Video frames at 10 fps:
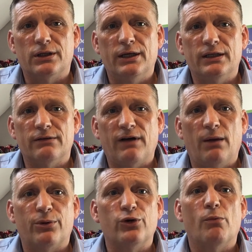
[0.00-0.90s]
lead
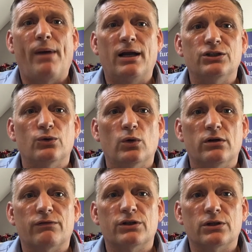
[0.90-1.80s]
developer and you're managing it all
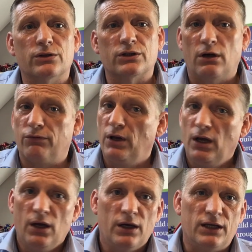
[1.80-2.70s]
individually yourself.
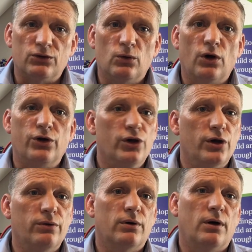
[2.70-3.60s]
It's all on
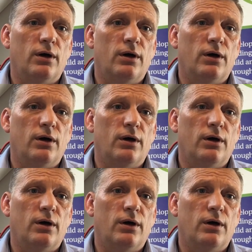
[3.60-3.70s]
you.